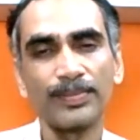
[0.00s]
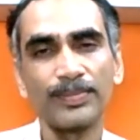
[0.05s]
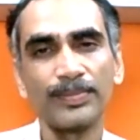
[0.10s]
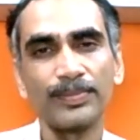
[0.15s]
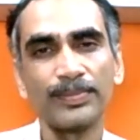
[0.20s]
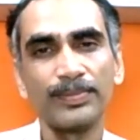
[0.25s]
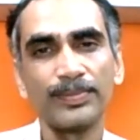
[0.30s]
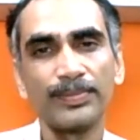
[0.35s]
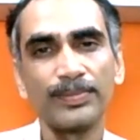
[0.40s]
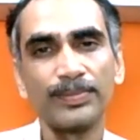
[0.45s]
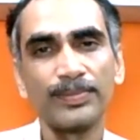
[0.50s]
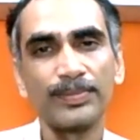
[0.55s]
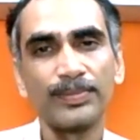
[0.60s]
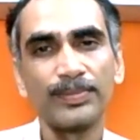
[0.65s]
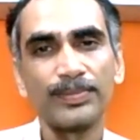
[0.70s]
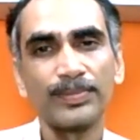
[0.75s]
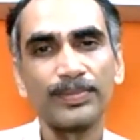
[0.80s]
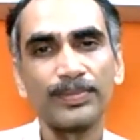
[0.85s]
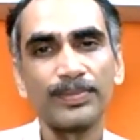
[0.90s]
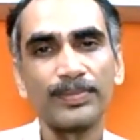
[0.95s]

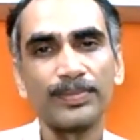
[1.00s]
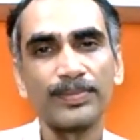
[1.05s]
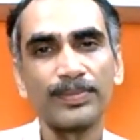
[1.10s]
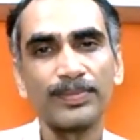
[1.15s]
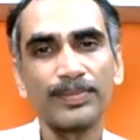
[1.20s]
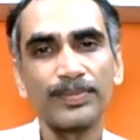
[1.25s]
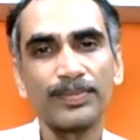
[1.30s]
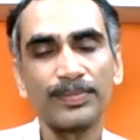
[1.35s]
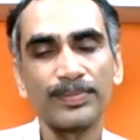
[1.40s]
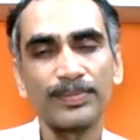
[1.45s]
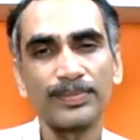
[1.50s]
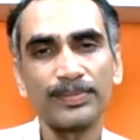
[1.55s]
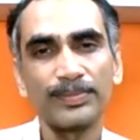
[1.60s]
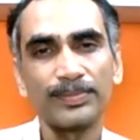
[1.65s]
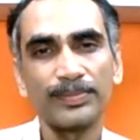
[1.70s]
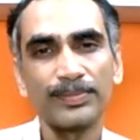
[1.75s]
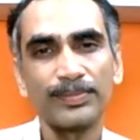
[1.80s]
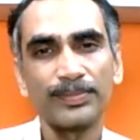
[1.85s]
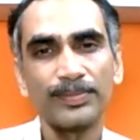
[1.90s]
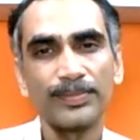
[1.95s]

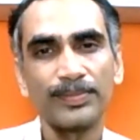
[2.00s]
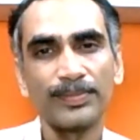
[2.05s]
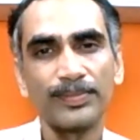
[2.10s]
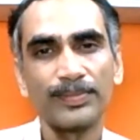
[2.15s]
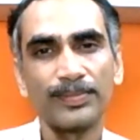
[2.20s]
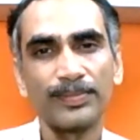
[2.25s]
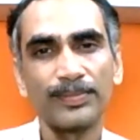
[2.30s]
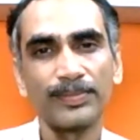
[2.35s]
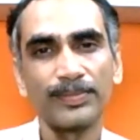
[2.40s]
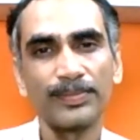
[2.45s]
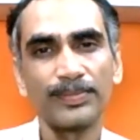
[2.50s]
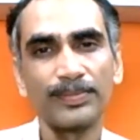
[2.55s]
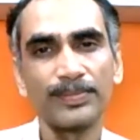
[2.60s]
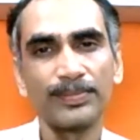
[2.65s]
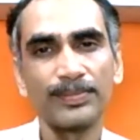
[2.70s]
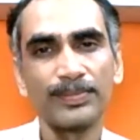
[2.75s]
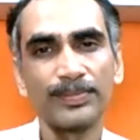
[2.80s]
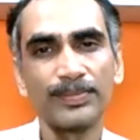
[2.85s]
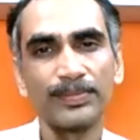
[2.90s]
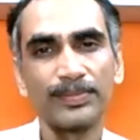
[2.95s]

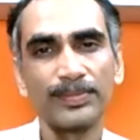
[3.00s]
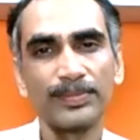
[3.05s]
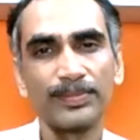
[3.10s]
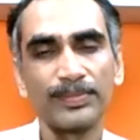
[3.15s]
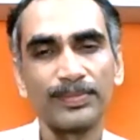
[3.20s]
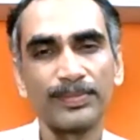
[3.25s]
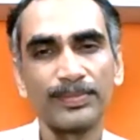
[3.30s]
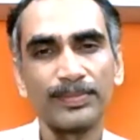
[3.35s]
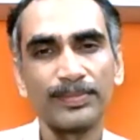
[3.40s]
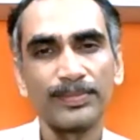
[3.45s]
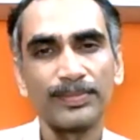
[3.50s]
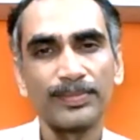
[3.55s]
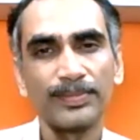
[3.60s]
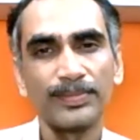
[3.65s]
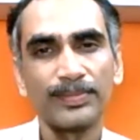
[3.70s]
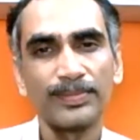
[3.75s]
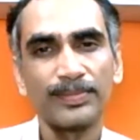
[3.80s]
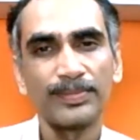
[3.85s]
(no one is talking)